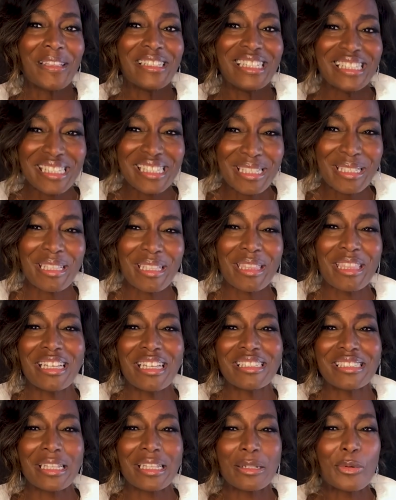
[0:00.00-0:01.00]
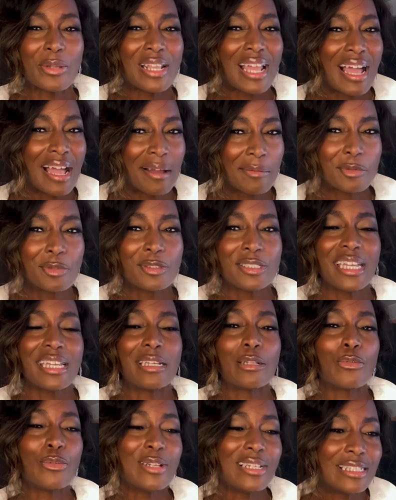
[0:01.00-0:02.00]
this is the things that we have to
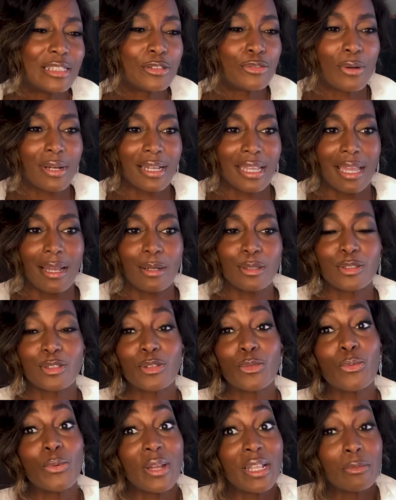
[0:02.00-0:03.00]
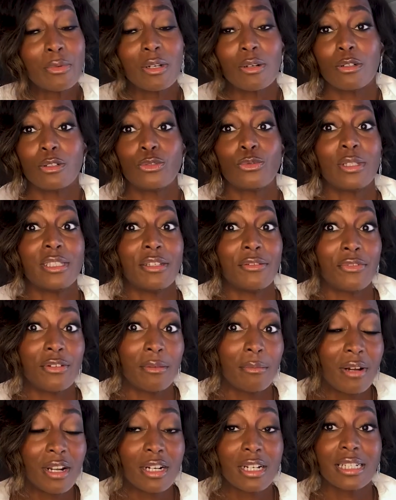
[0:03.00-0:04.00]
take really into account when we go to a
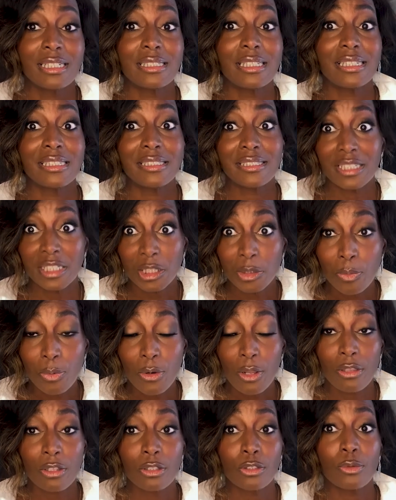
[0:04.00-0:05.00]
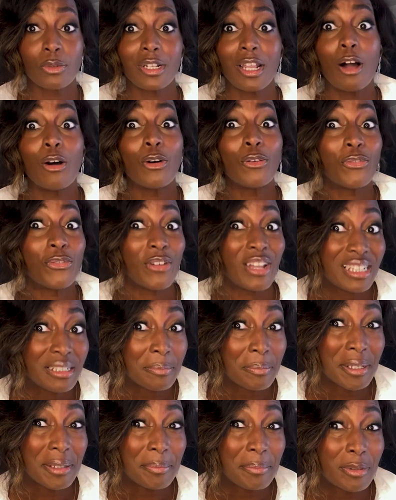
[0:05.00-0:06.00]
different market is this product going to
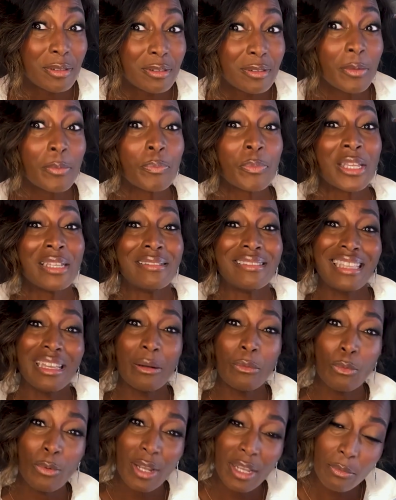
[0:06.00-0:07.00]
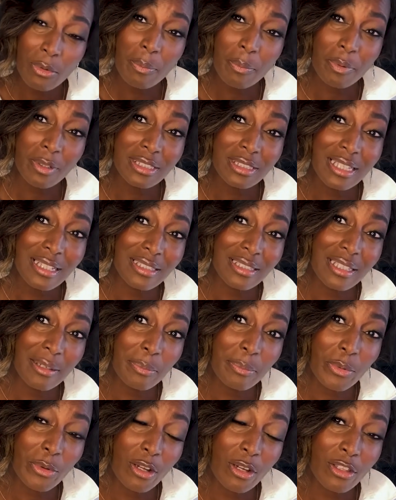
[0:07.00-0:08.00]
offend people the way we present the
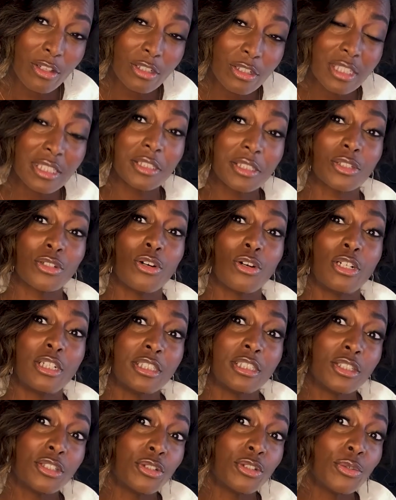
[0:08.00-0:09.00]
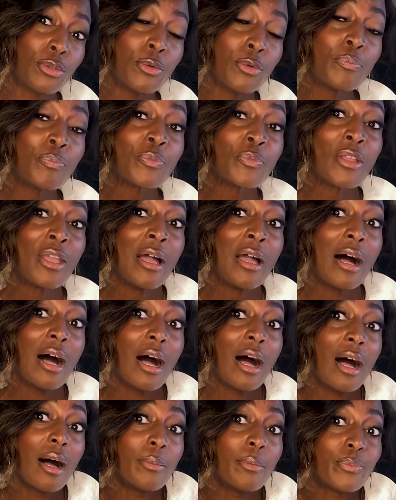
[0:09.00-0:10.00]
product is going to
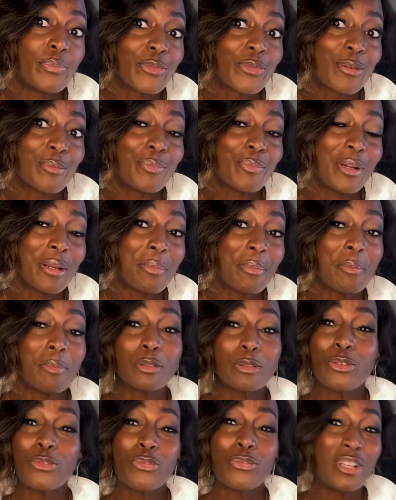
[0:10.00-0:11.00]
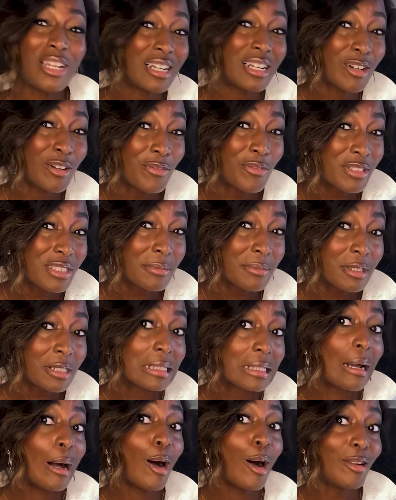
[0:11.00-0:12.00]
um, bring people to feel
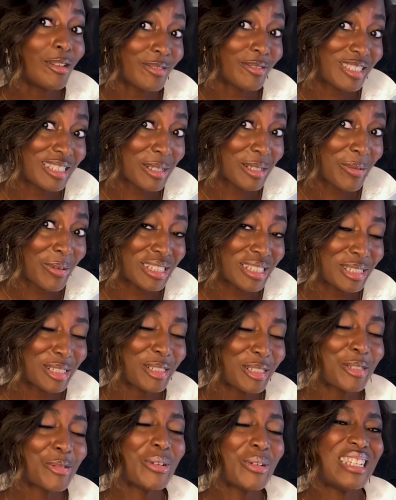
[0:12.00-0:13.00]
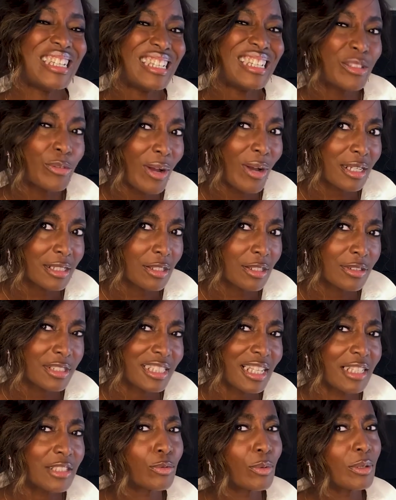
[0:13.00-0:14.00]
uncomfortable all of these questions we need to ask
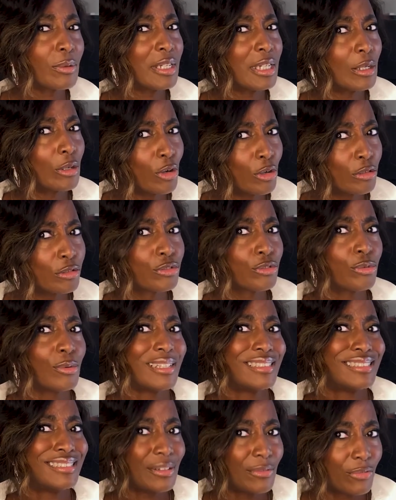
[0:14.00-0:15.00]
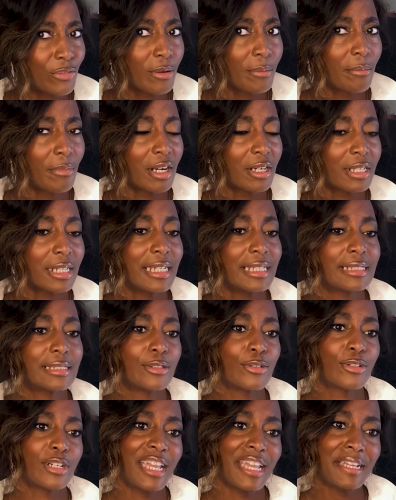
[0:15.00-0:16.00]
ourselves when we go to a different
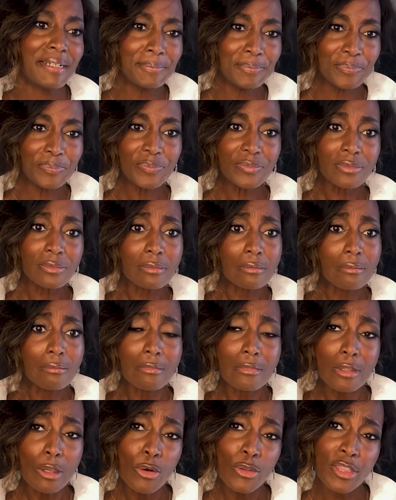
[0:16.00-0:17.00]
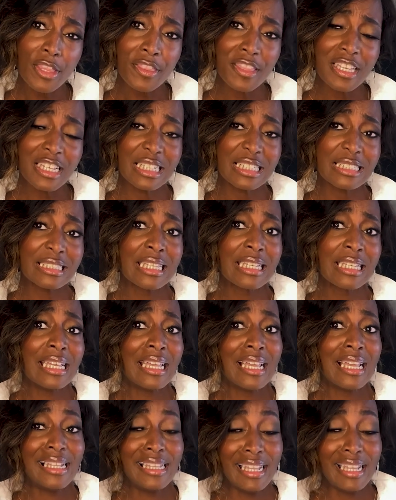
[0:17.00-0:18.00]
market okay Another thing is
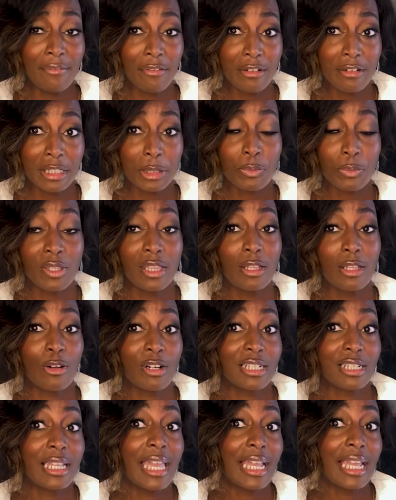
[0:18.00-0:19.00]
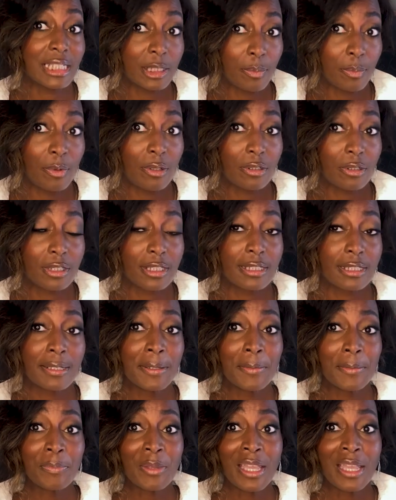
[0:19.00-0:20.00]
leverage with local experts.
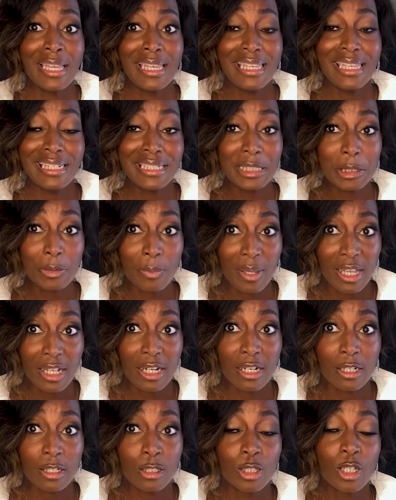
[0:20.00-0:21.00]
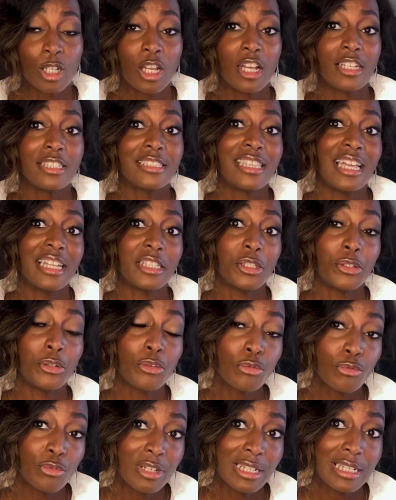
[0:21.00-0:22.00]
It is better that
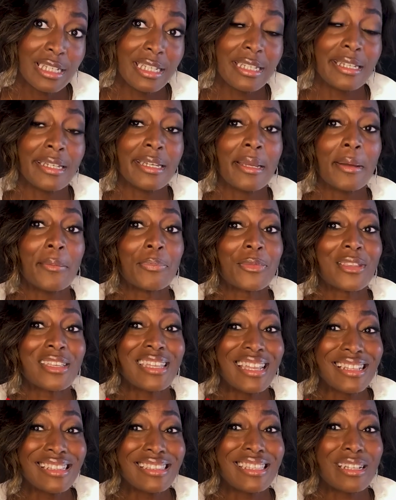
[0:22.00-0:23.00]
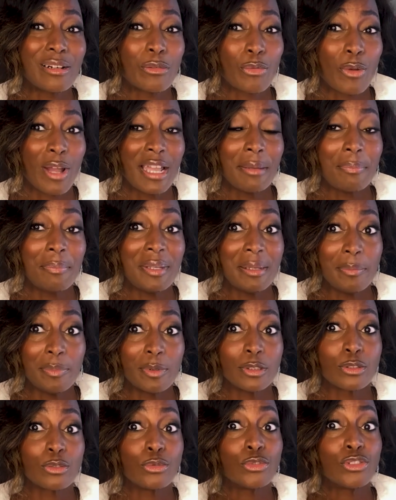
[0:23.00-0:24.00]
you really get the right
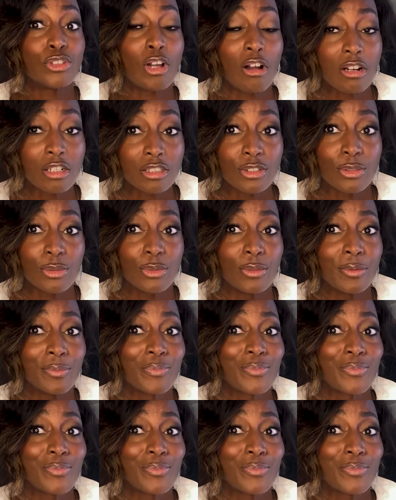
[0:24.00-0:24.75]
people to talk to.